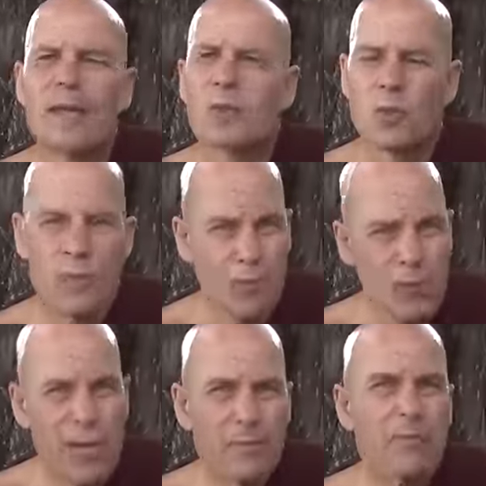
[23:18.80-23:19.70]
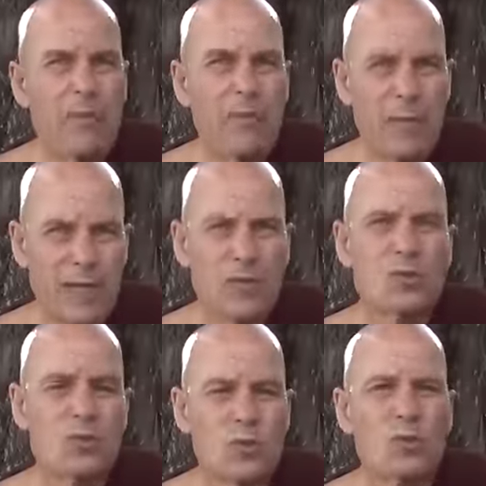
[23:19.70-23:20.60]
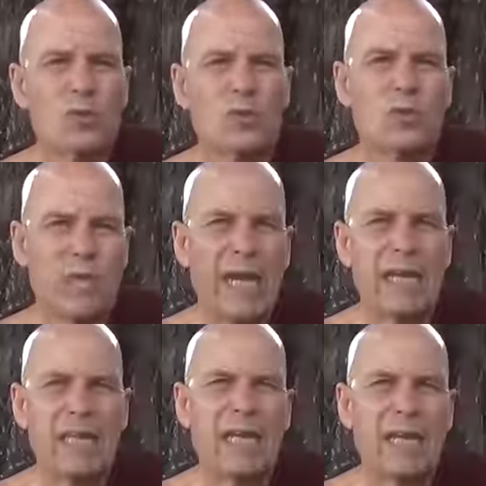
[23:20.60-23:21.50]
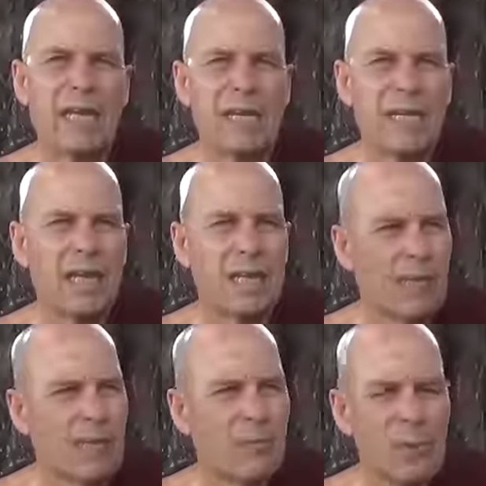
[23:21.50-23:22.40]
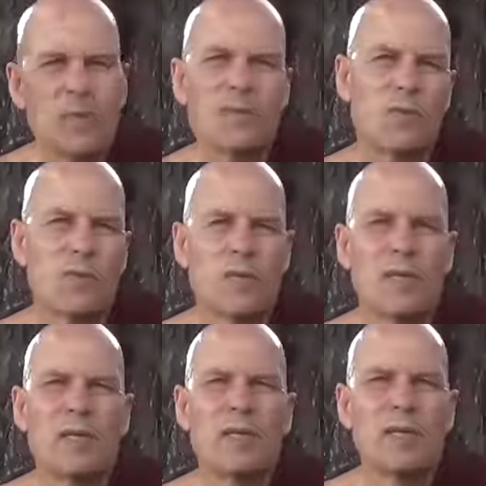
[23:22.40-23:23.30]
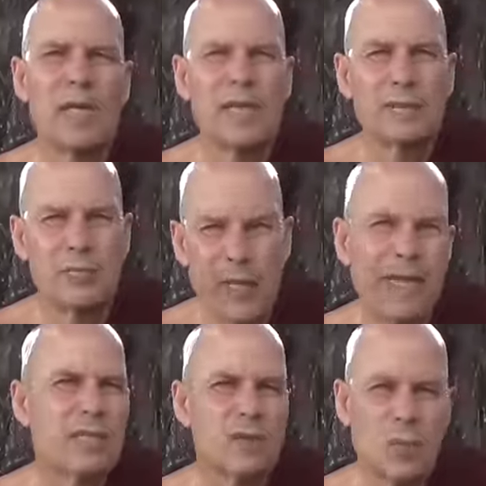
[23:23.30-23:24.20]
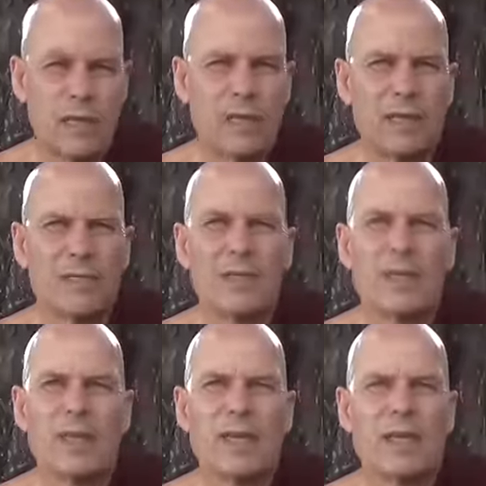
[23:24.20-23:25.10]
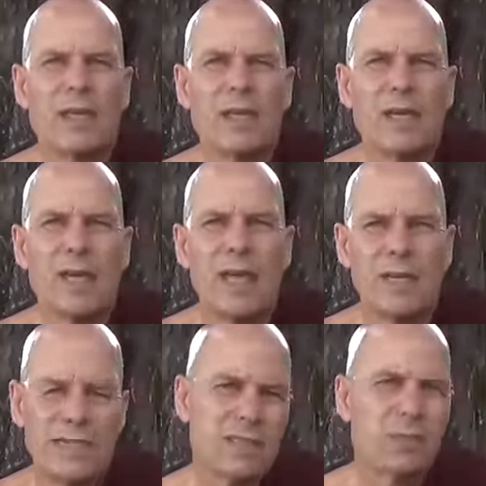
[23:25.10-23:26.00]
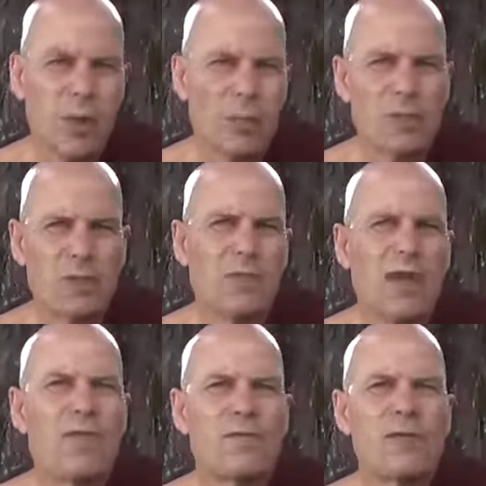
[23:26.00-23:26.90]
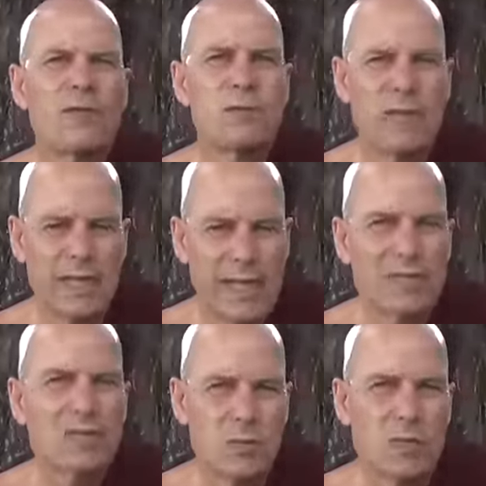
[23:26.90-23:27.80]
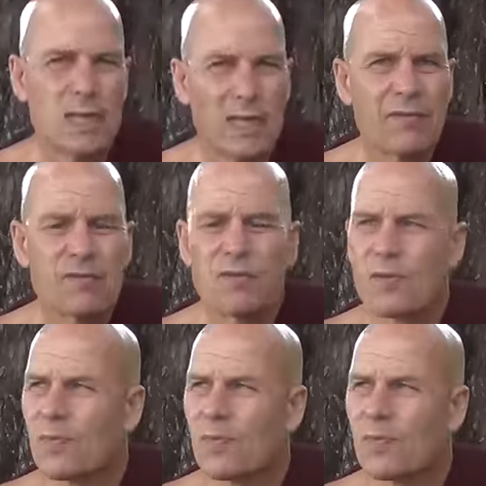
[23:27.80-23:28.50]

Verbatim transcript: So one should help the patients to, to die in a, in, a, in a peaceful and painless way. And that's the purpose of, of these medications one gives.